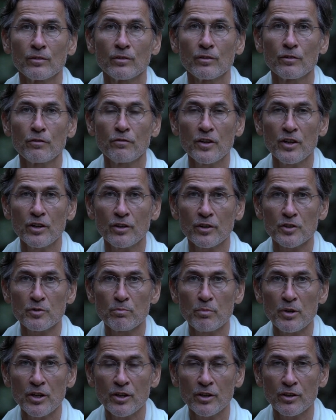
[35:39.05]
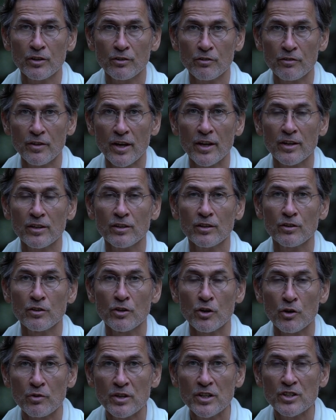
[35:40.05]
fear is being then
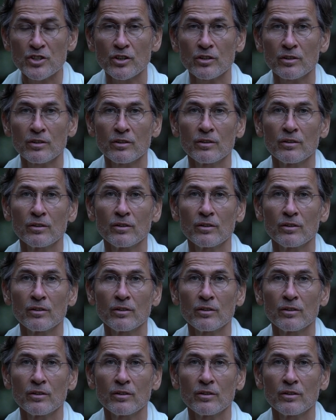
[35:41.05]
the reason